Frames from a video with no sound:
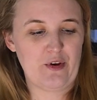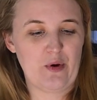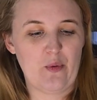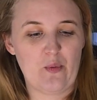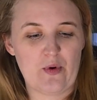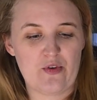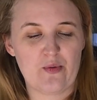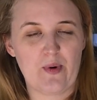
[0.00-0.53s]
to know
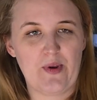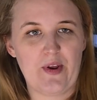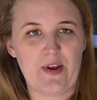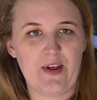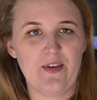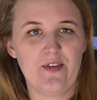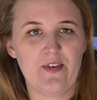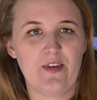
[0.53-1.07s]
which one it
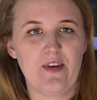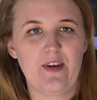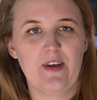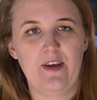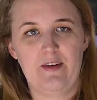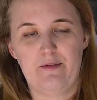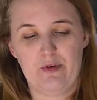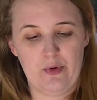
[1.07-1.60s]
is
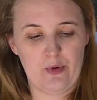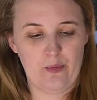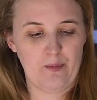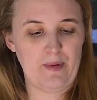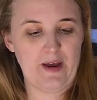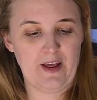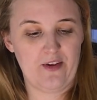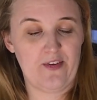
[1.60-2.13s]
if you don't
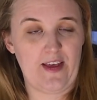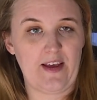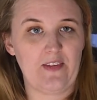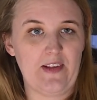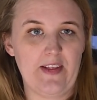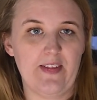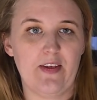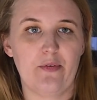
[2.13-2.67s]
buy
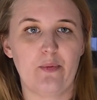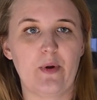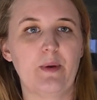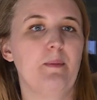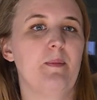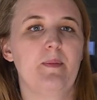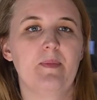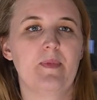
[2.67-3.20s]
exactly this
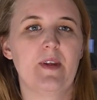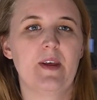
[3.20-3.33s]
one.